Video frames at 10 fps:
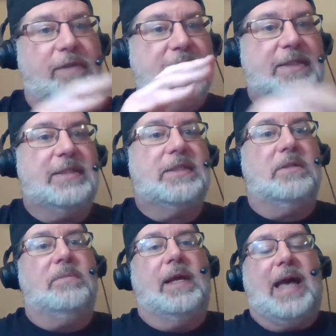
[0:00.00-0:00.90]
of a
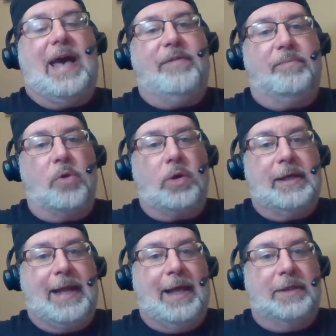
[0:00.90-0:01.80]
system. Like I have it
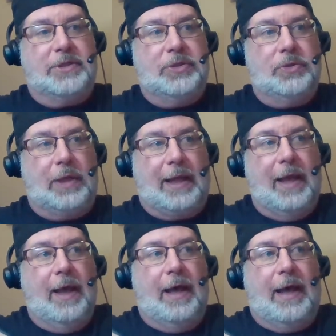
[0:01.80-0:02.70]
broken down to like
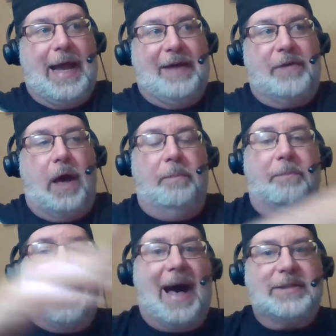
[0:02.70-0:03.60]
I have a
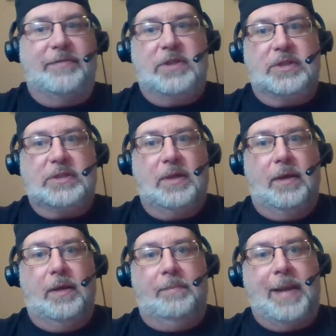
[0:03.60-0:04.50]
box of just
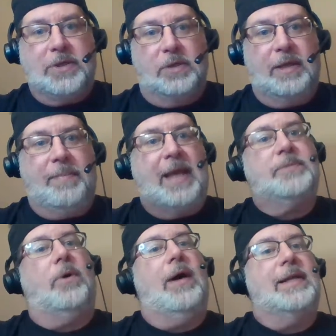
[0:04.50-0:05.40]
Major League
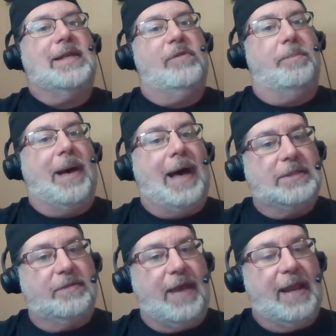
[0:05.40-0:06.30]
Baseball hats. I have a
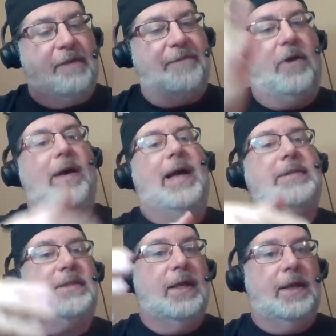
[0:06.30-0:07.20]
box of NFL
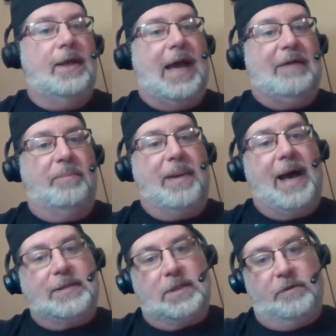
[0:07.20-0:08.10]
hats. I have a
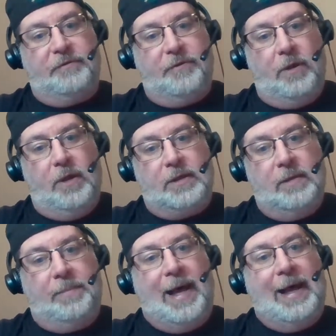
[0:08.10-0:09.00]
box of
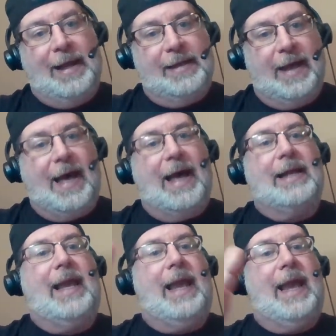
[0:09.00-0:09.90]
combined
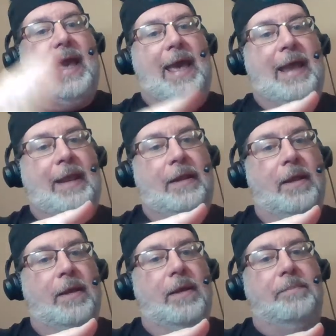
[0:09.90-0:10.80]
hockey and
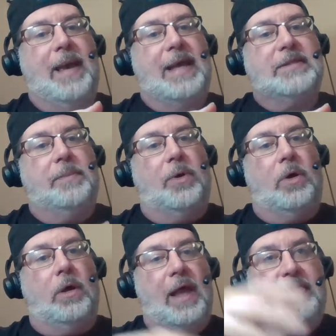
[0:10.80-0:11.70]

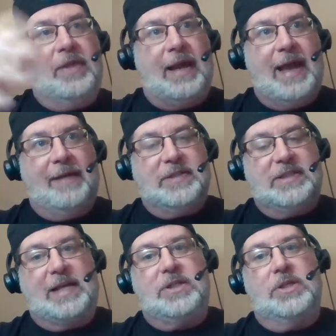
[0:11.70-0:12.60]
basketball. And then I have
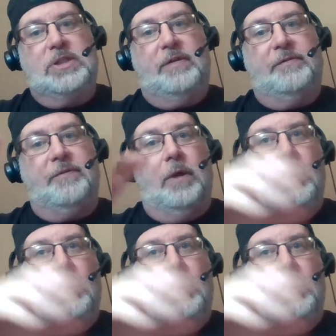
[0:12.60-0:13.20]
sections of